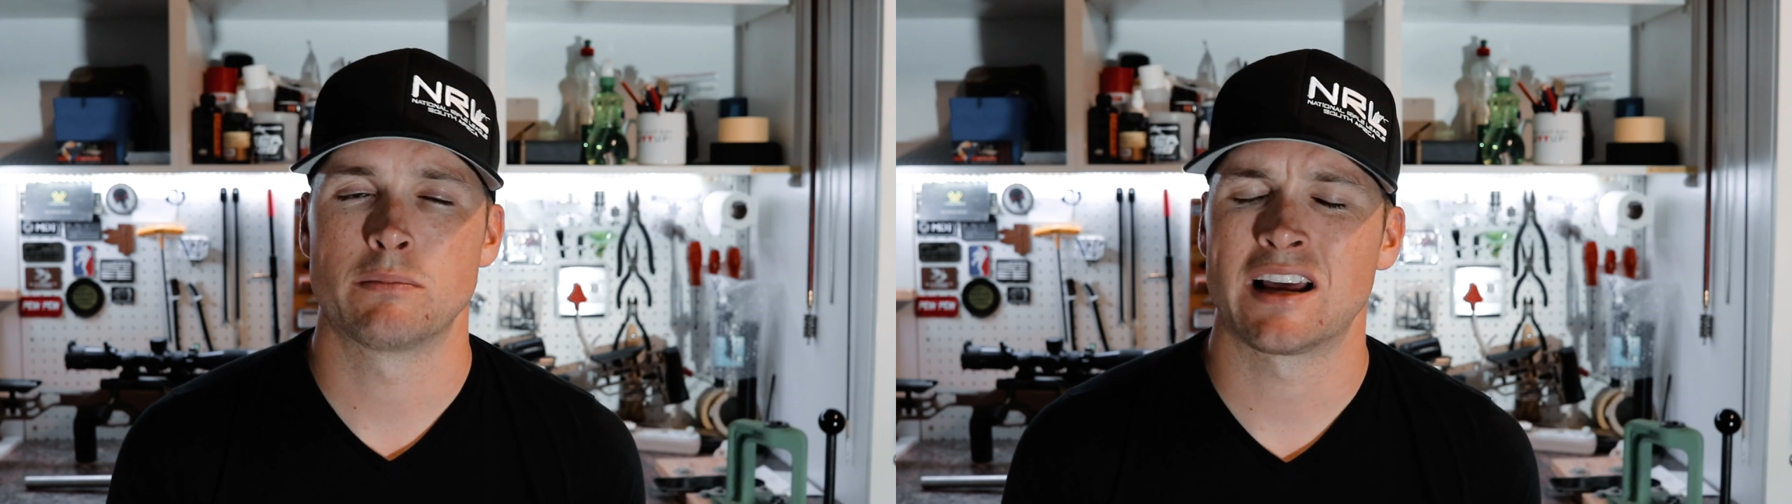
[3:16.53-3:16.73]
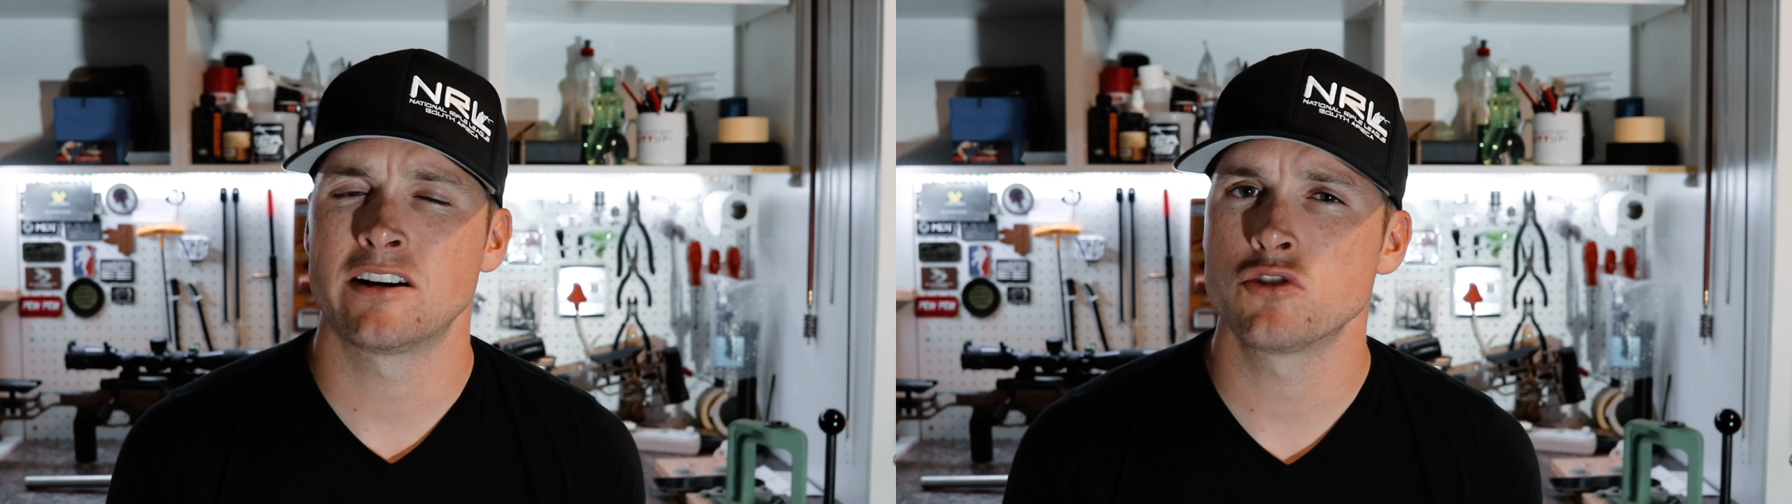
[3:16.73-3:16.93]

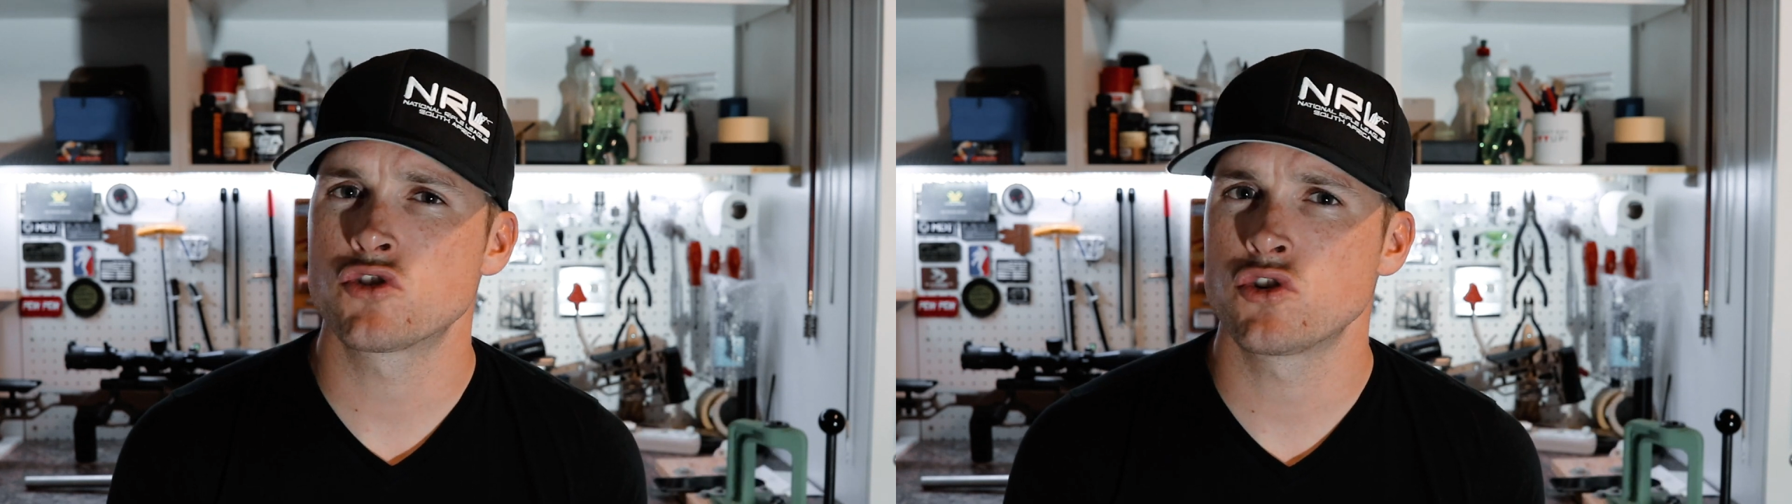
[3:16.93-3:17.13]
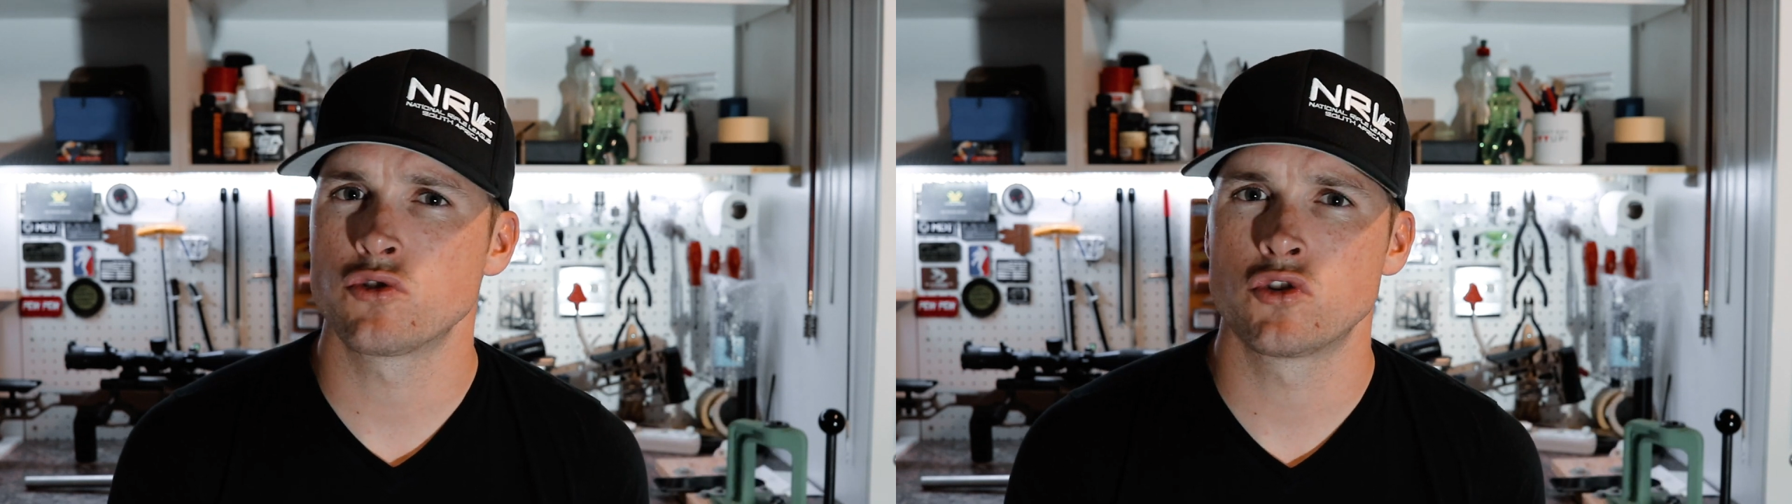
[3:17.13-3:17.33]
but I don't
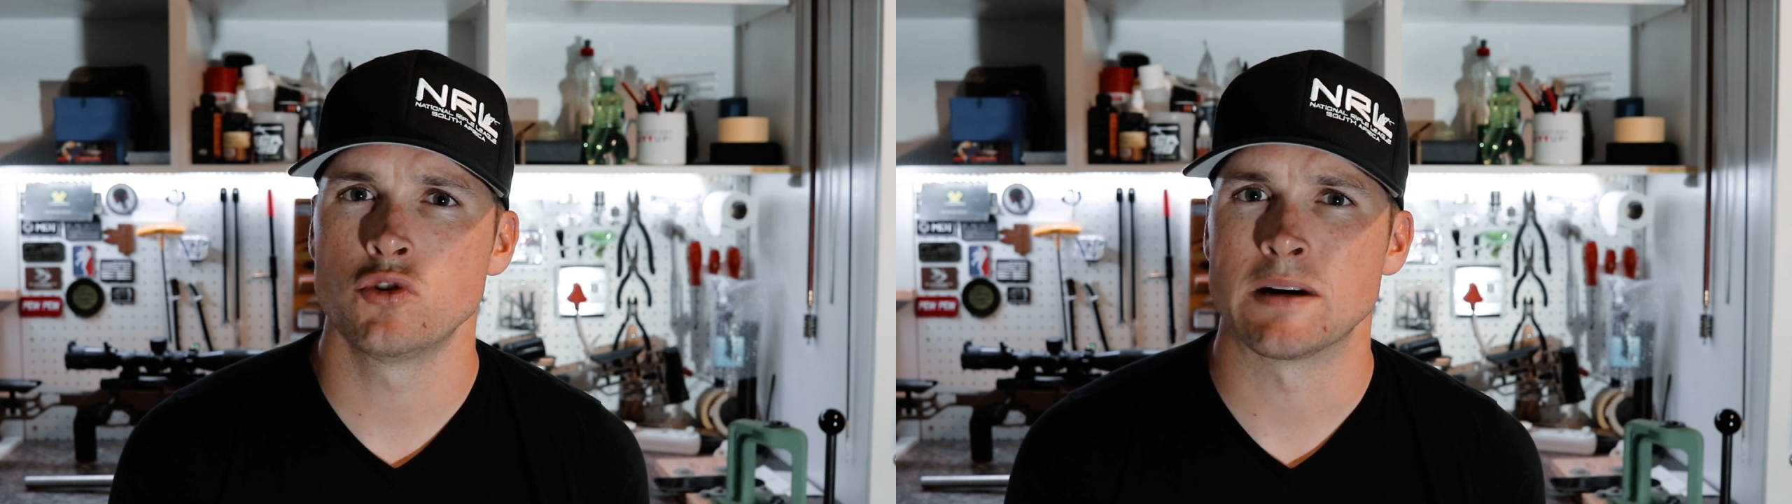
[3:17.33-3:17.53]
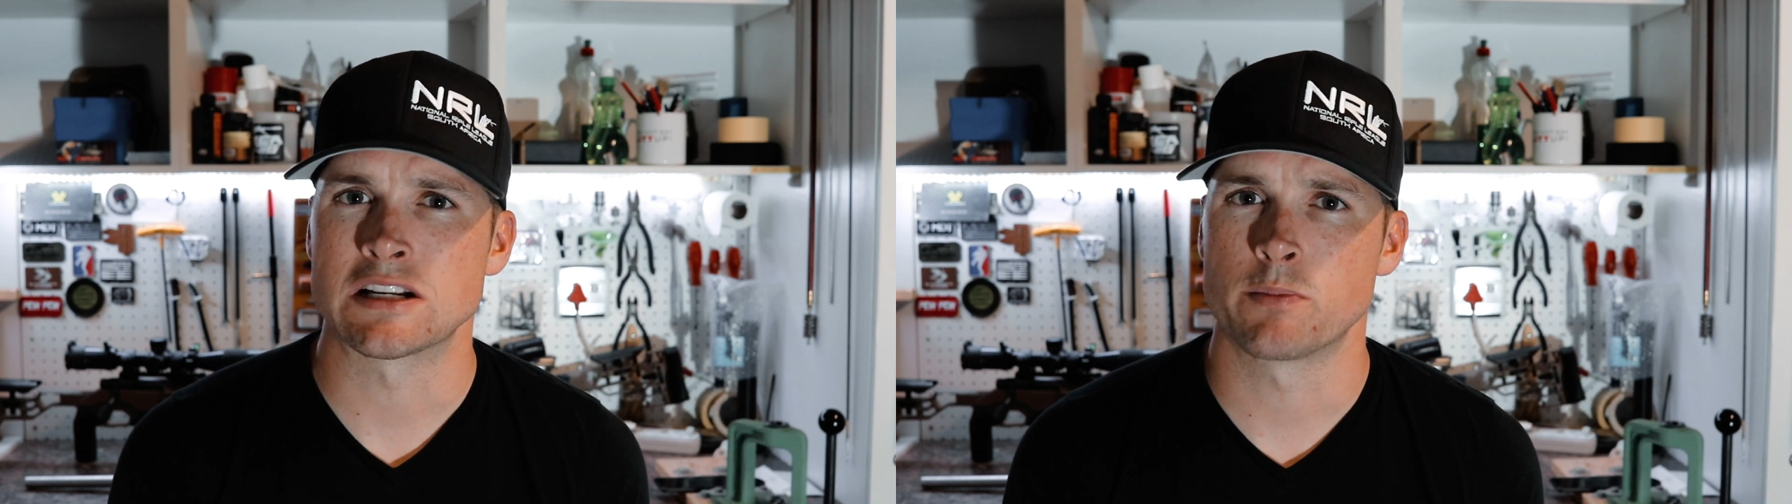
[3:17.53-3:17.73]
shoot
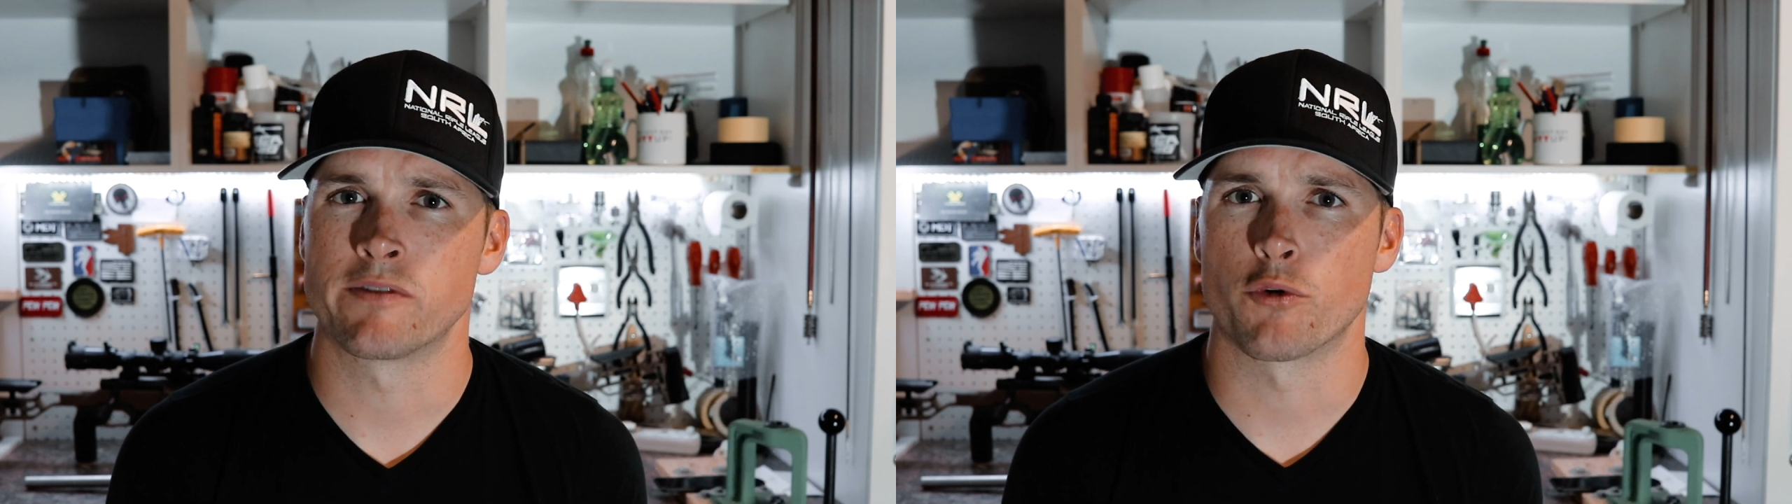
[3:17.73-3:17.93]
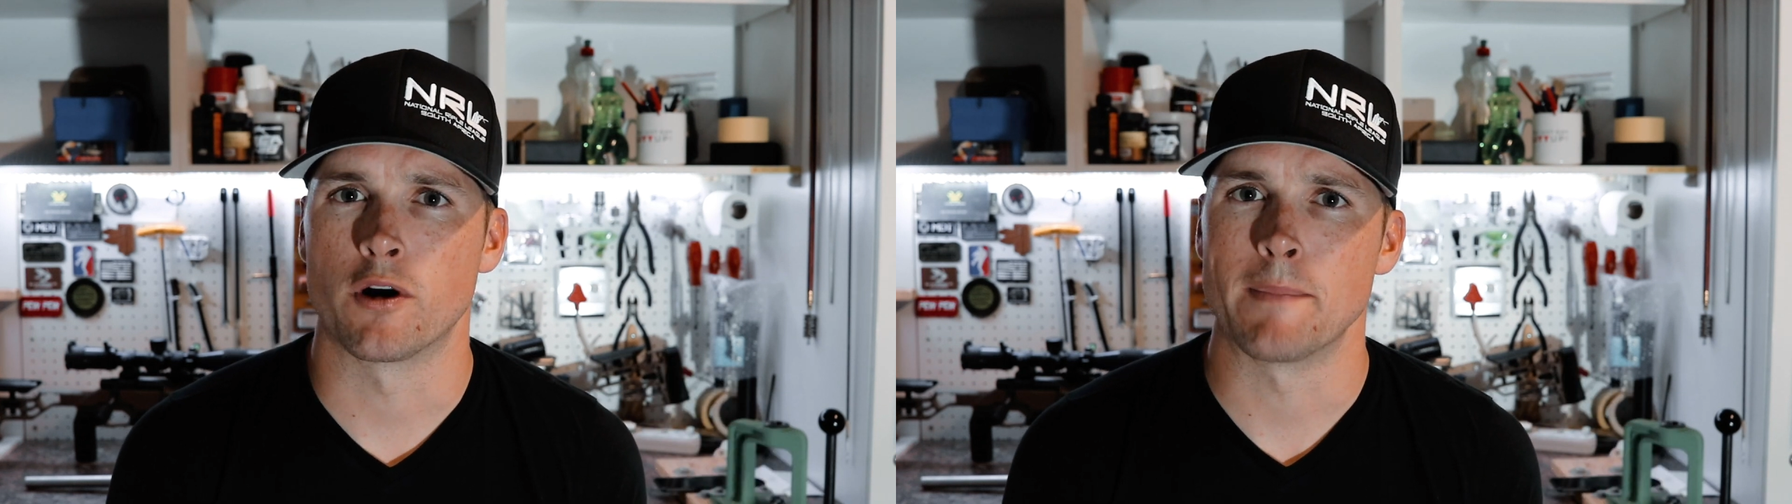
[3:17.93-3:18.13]
too much
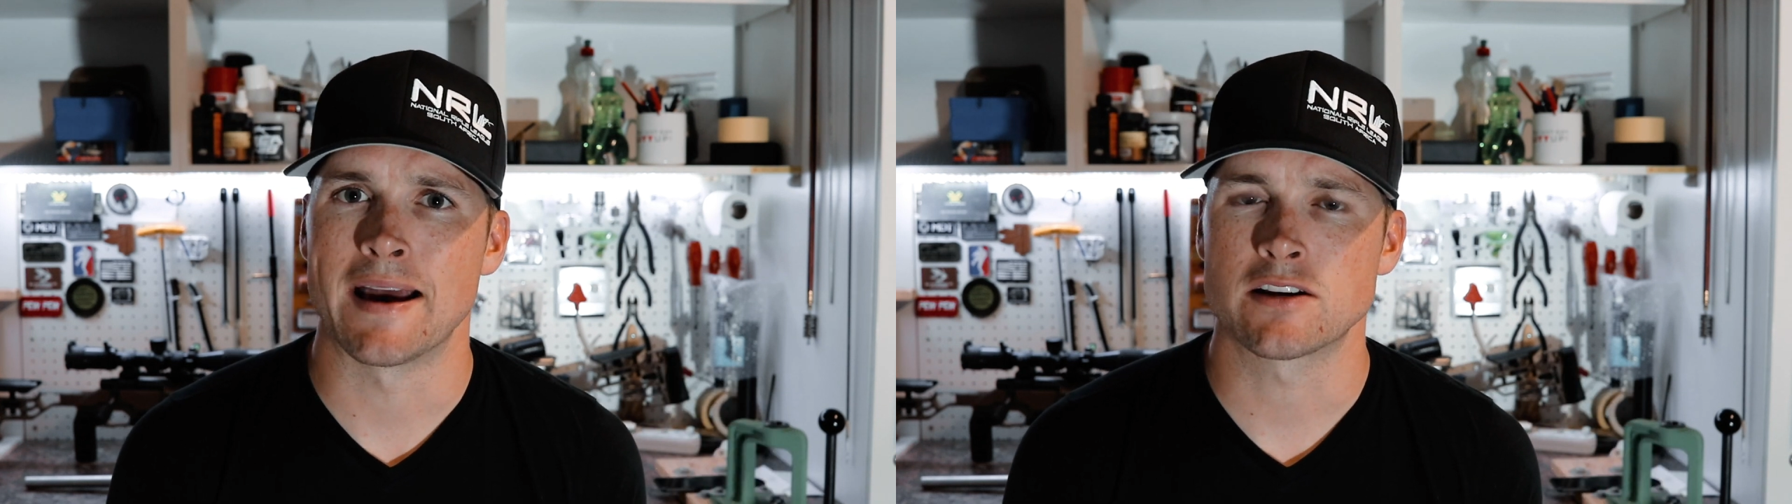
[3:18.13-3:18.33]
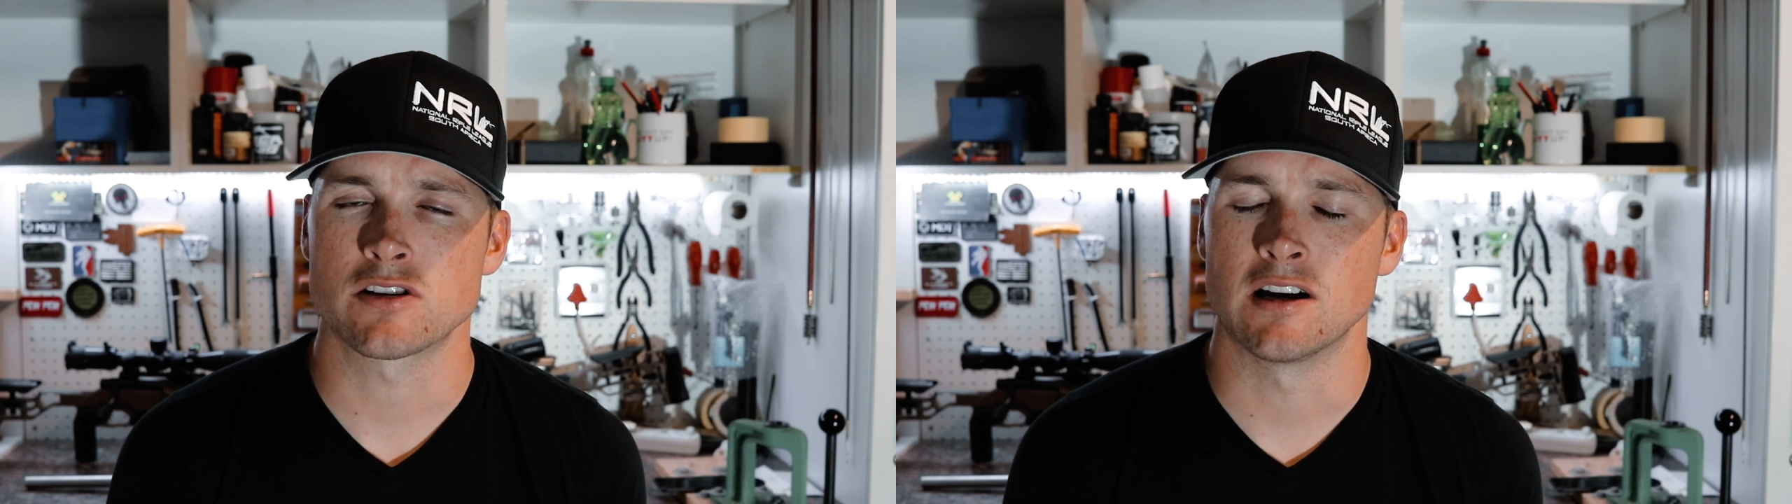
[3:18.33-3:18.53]
before a
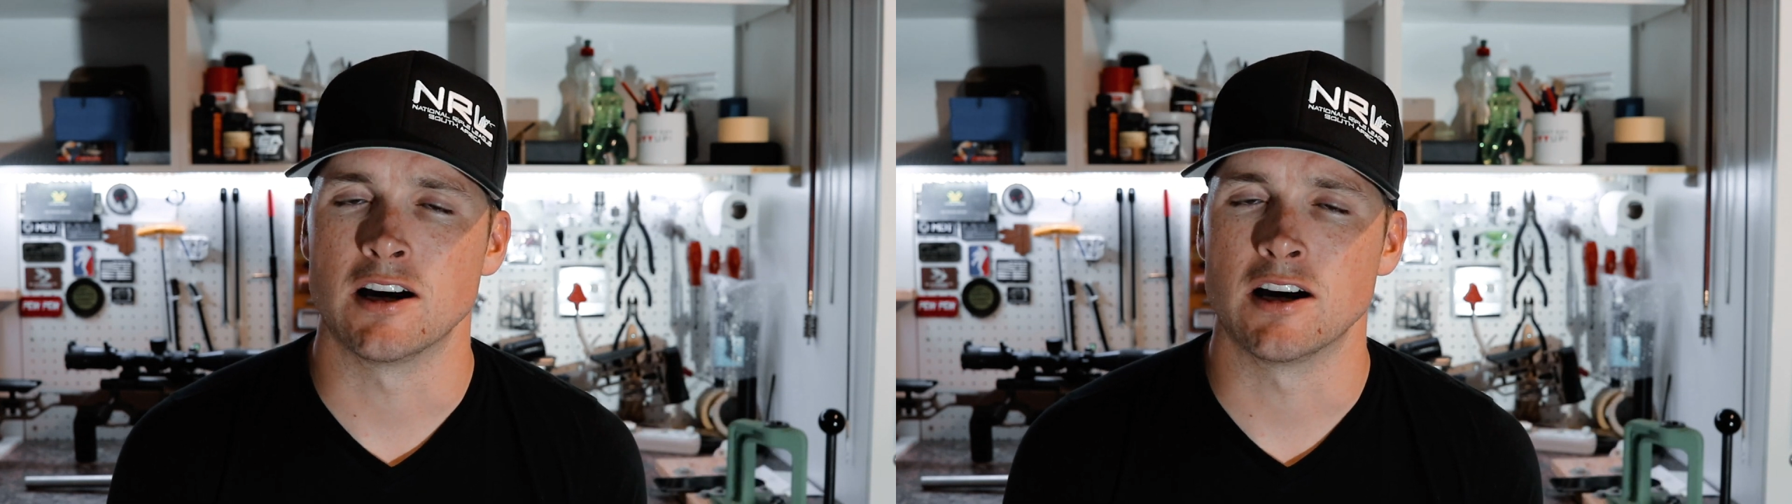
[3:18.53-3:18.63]
match.